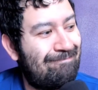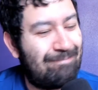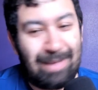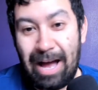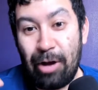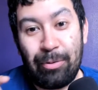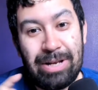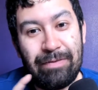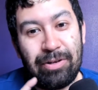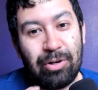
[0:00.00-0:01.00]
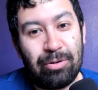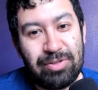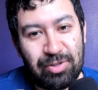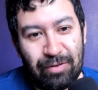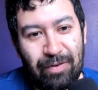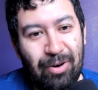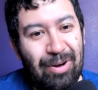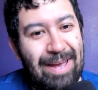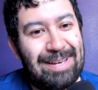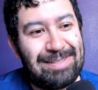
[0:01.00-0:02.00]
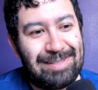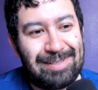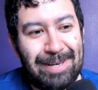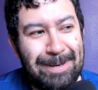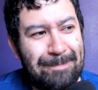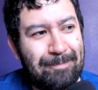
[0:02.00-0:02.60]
I would even go so far as to say,